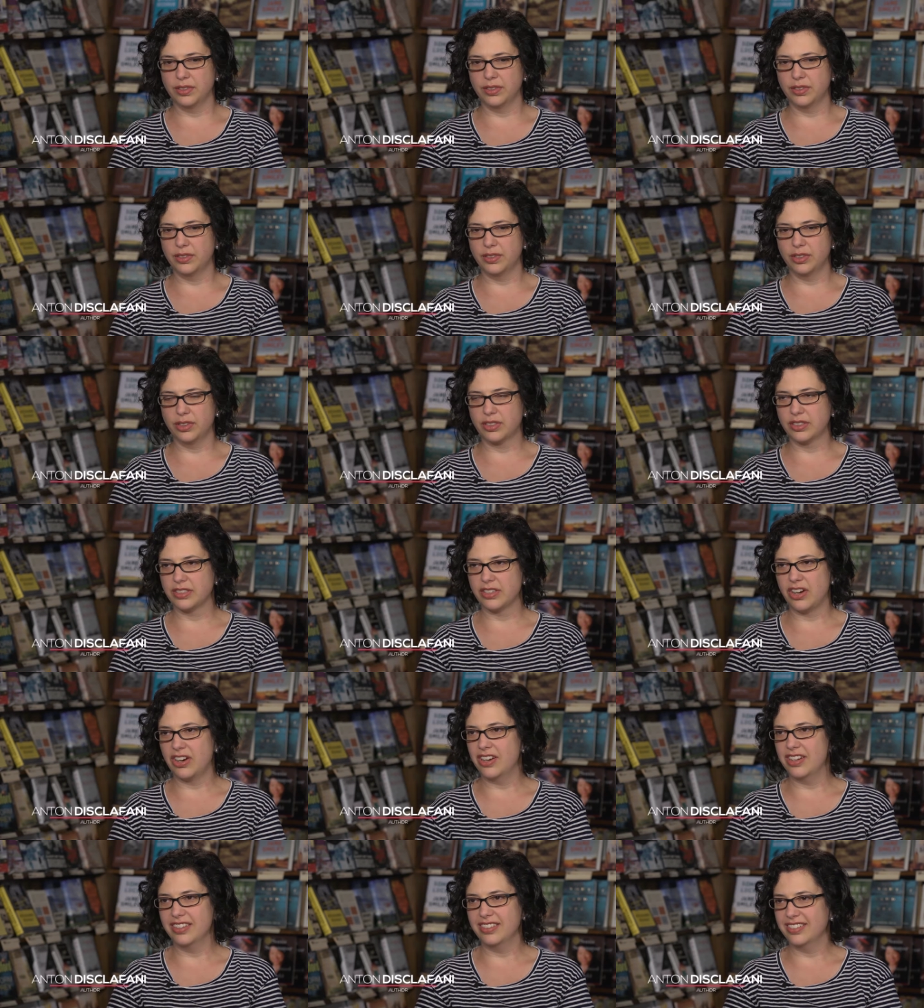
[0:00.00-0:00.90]
looked
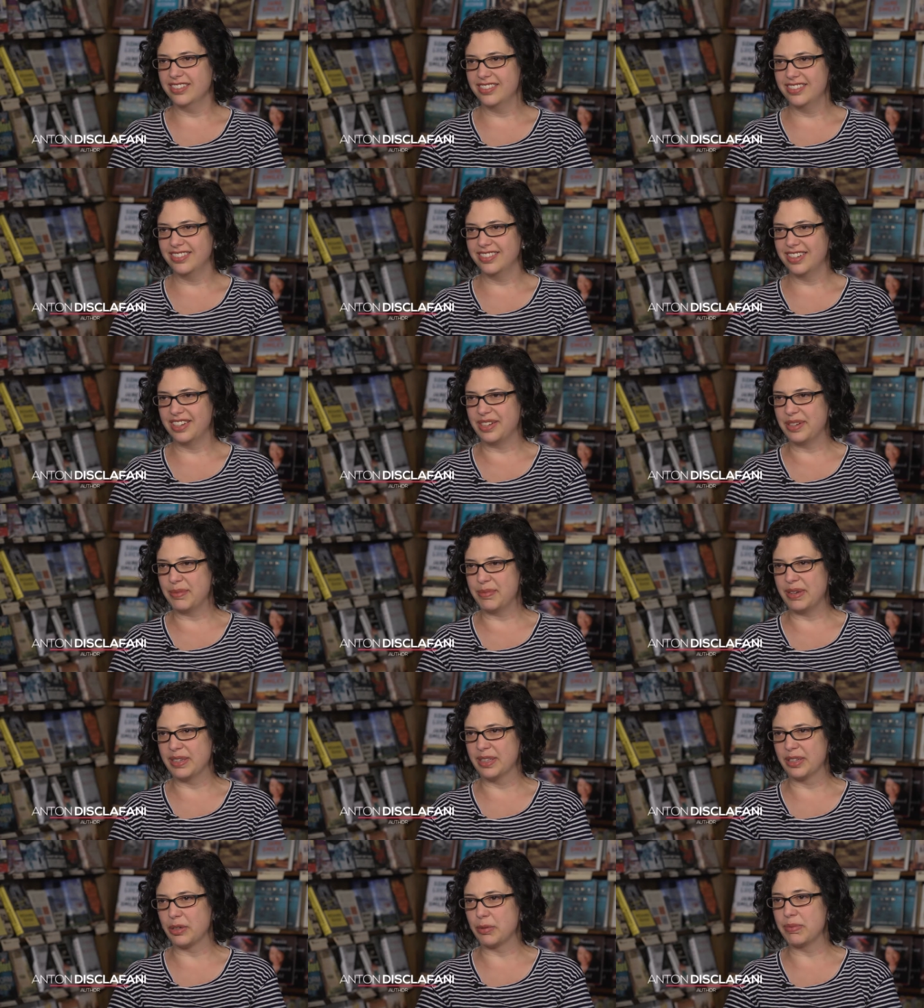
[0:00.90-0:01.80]
on,
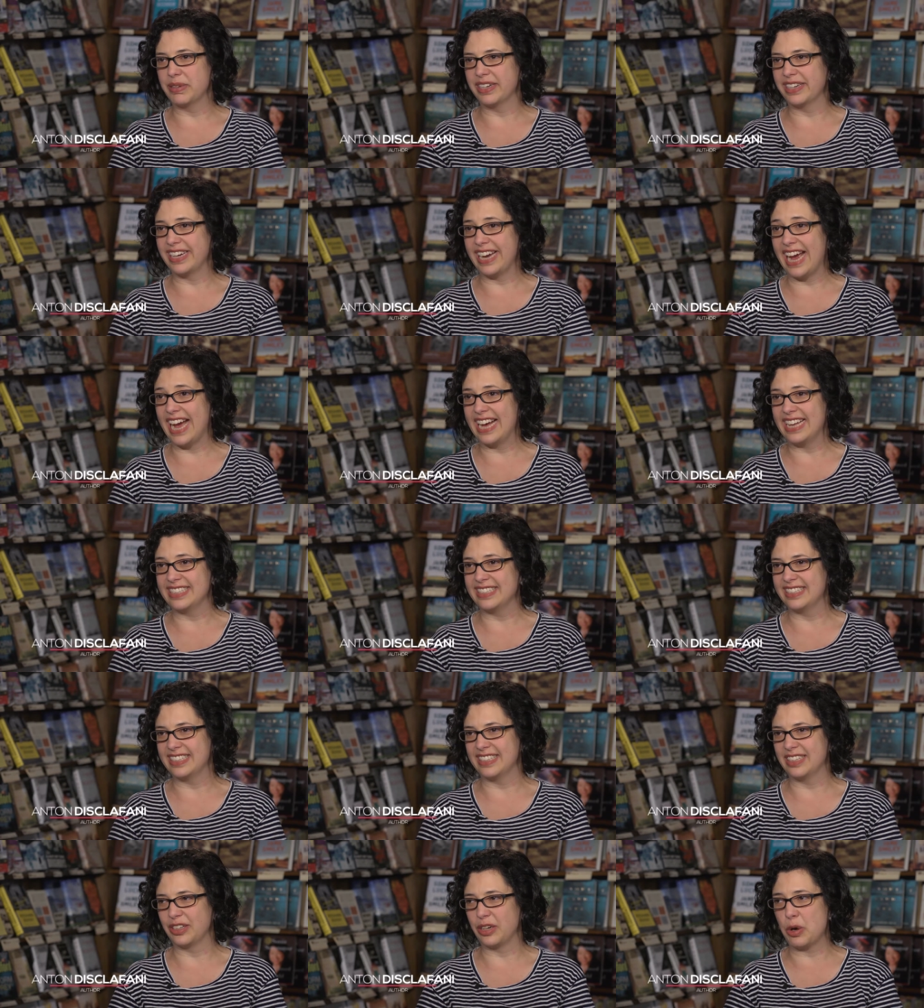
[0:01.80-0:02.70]
a little bit
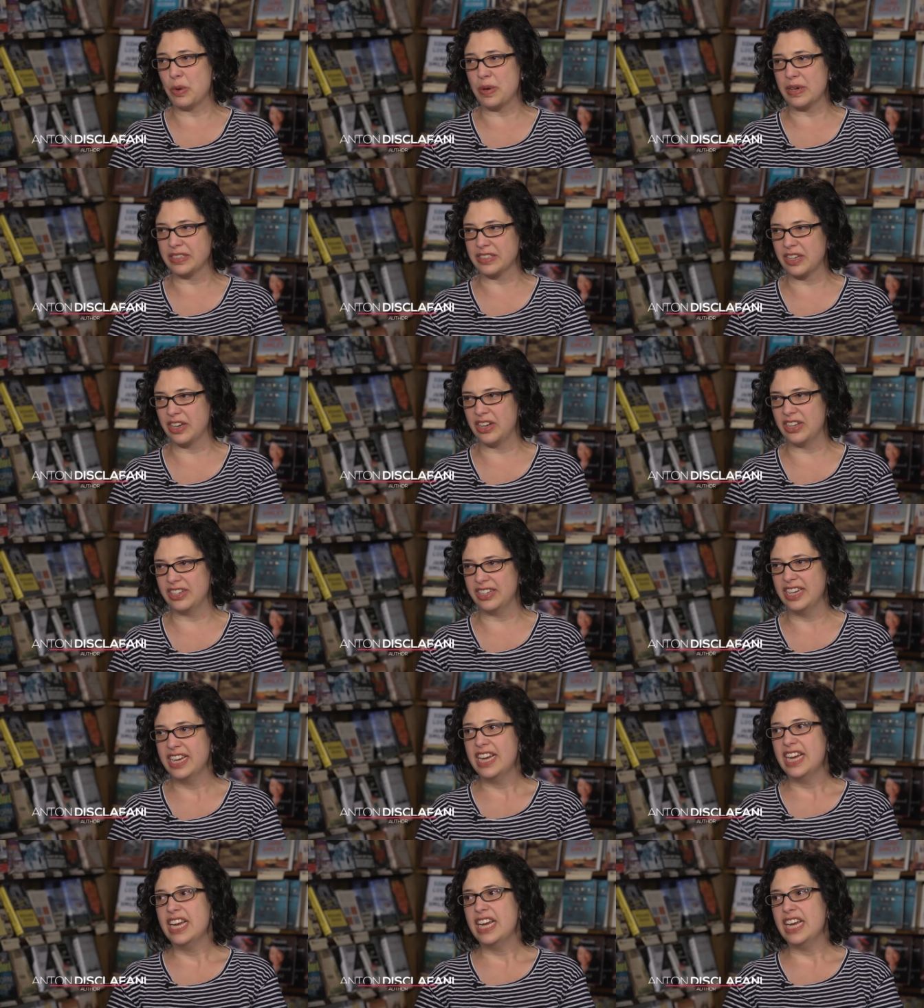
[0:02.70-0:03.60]
aghast at the goings on
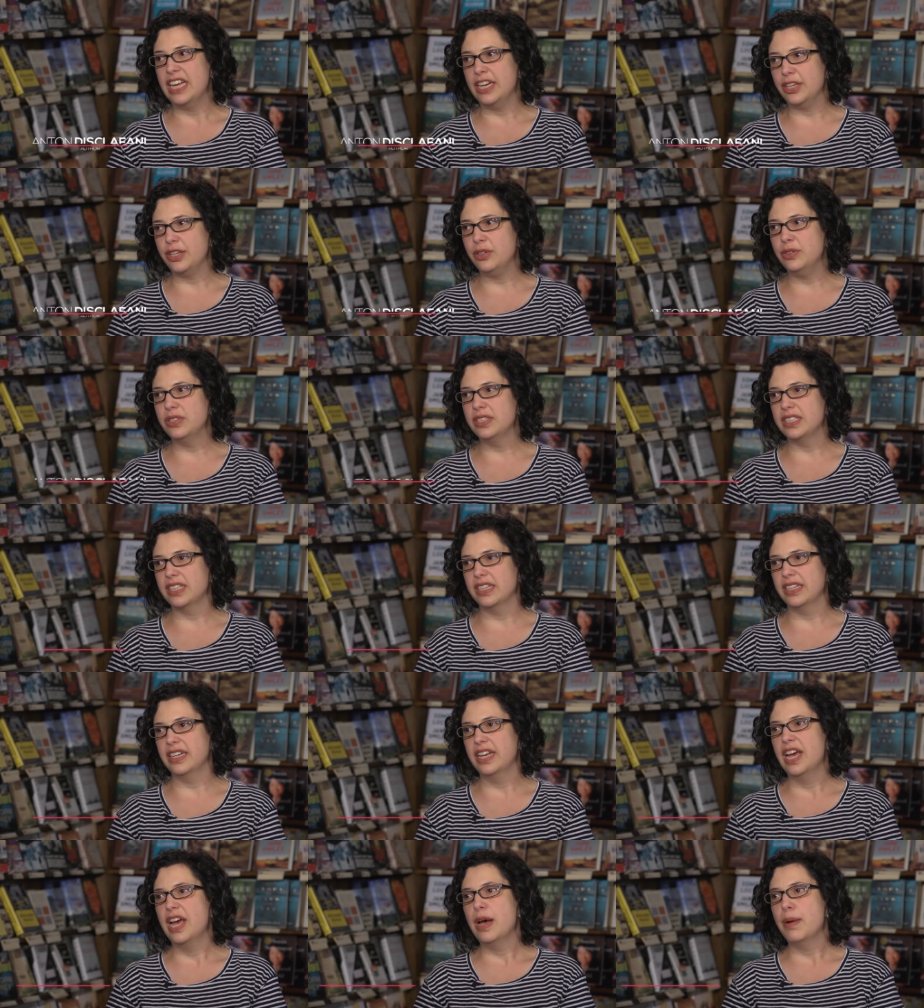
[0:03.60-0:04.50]
in
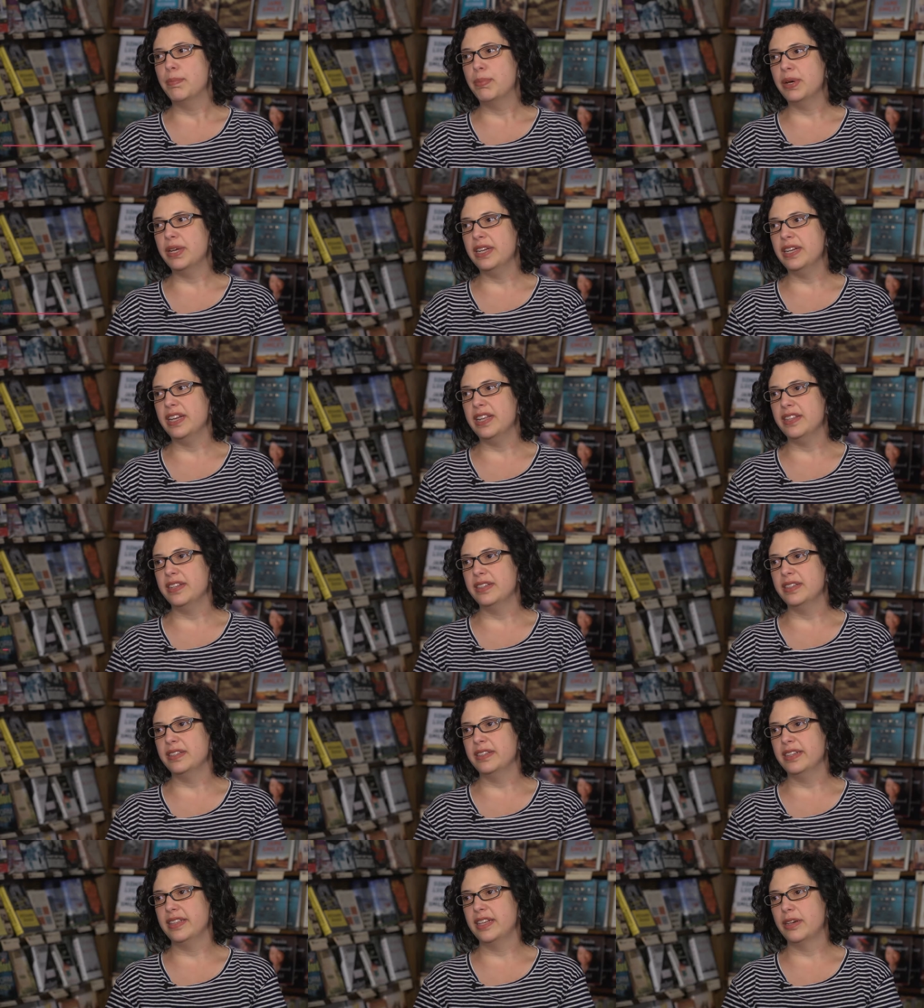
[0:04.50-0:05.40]
Houston, but
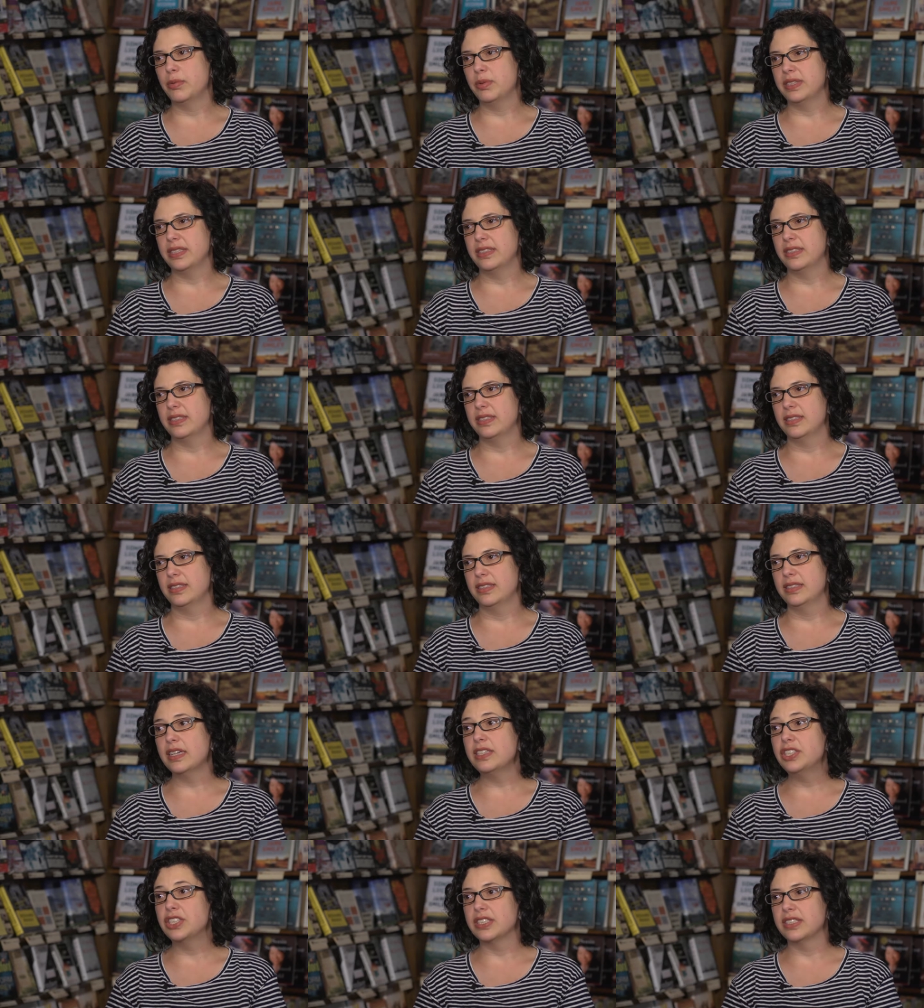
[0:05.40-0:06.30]
there was
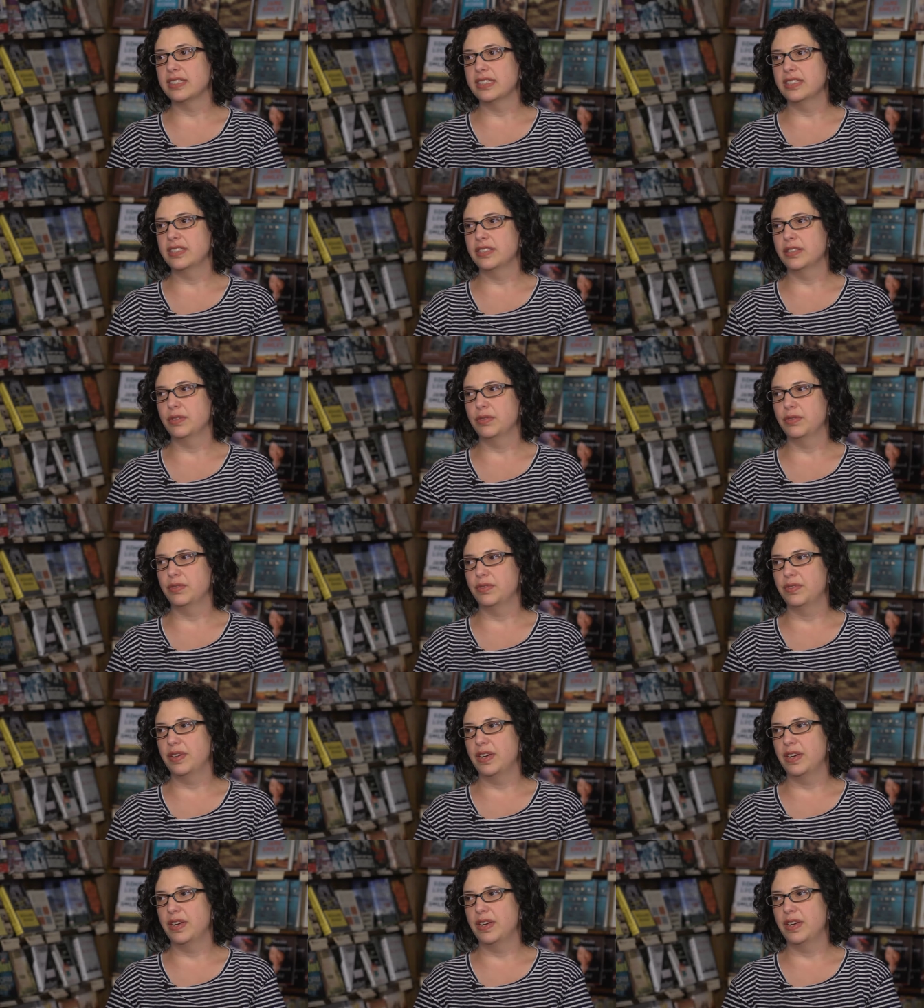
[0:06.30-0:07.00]
such a sense of